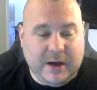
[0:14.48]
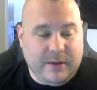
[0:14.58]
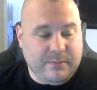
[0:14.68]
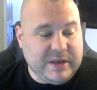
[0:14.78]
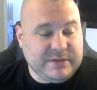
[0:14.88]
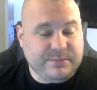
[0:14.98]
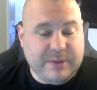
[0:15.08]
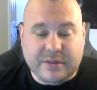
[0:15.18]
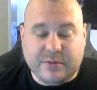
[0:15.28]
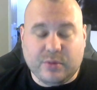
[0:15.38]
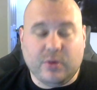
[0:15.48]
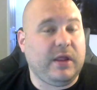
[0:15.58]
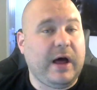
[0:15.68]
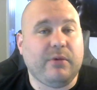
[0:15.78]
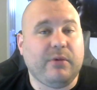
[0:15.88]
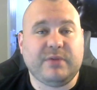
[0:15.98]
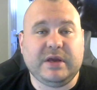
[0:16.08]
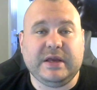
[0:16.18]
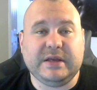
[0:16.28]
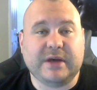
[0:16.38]
He's been through a lot with me.
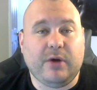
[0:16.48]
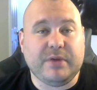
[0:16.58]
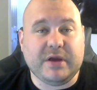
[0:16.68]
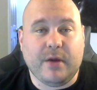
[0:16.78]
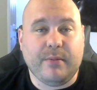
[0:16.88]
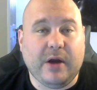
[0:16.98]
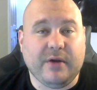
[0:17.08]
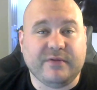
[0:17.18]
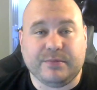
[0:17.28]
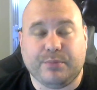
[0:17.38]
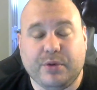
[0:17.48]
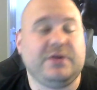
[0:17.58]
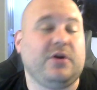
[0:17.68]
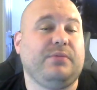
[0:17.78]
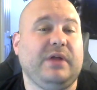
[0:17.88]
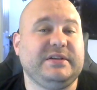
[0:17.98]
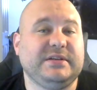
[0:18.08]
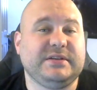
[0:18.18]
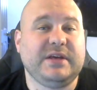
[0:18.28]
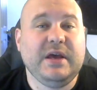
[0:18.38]
He's helped me come out of some pretty dark
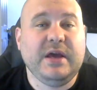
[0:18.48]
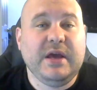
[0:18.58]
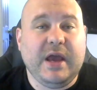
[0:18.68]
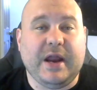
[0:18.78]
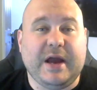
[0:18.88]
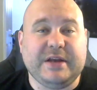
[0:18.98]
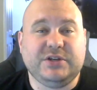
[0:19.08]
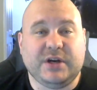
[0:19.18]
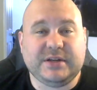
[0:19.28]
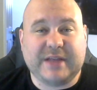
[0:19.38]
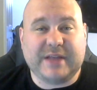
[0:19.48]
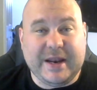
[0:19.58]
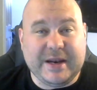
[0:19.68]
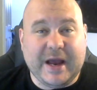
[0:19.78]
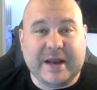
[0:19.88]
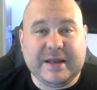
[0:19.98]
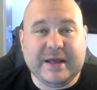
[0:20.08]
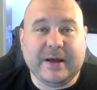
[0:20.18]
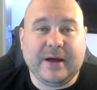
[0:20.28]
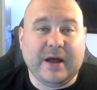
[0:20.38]
places, and I just had an
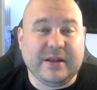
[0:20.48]
idea.